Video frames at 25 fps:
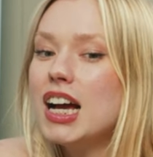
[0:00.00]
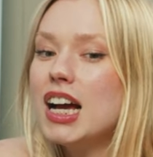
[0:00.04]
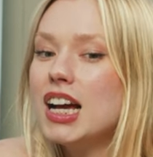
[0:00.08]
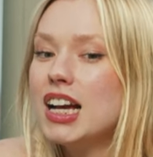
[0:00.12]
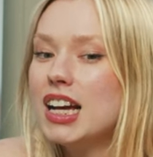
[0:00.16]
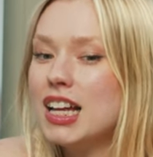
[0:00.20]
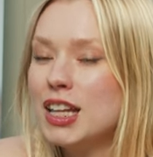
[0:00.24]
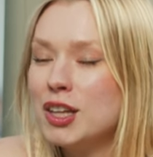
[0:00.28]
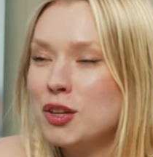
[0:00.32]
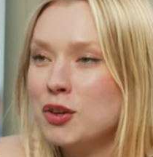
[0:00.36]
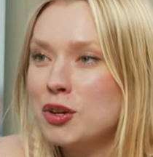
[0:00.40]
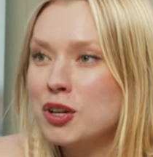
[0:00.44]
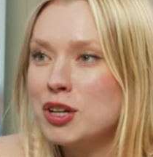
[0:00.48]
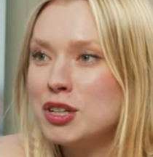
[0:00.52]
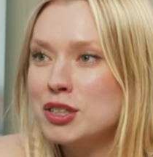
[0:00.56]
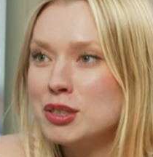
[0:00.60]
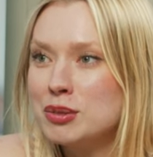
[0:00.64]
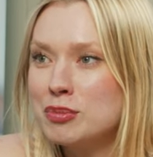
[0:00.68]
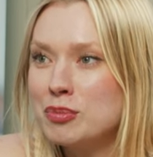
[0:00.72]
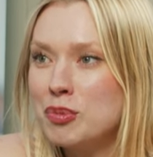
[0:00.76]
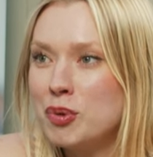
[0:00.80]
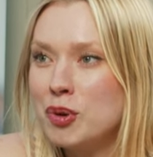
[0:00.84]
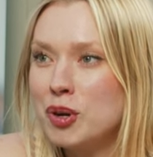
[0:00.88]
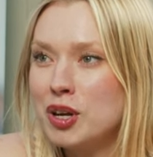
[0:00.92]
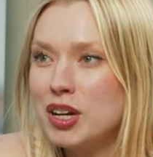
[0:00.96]
a lawyer is
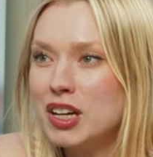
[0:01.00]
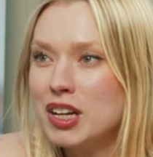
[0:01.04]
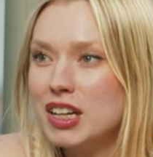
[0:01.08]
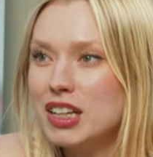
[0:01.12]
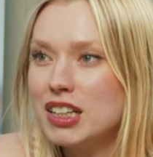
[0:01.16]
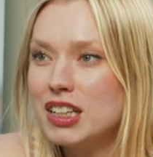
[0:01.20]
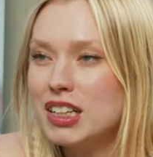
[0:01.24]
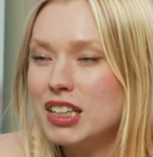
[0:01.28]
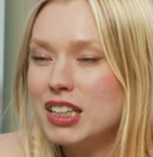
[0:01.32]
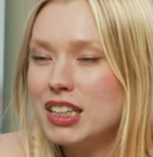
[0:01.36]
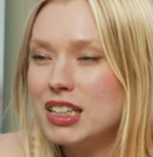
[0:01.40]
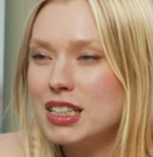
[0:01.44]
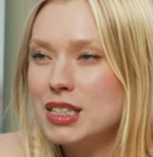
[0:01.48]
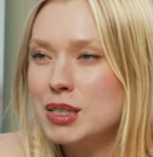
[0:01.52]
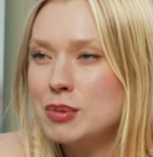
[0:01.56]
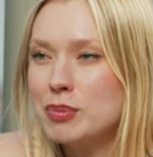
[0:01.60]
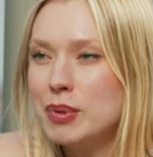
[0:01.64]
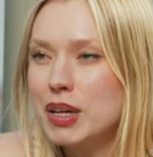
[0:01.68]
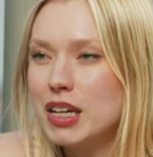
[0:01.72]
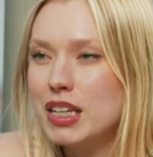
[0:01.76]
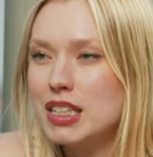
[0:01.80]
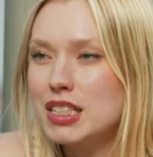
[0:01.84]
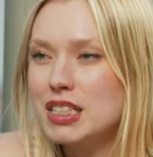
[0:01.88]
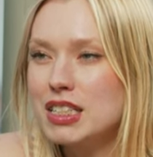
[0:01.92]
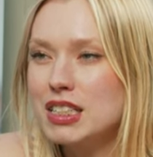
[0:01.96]
important yeah, in this
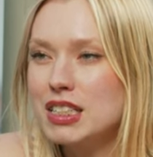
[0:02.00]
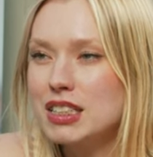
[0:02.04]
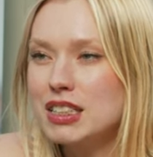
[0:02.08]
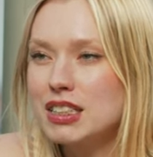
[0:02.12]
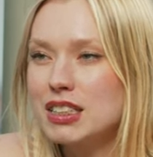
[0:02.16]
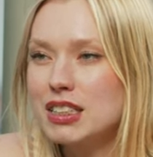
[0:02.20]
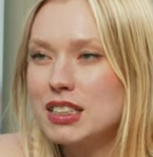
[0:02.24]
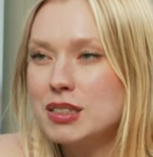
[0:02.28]
space yeah.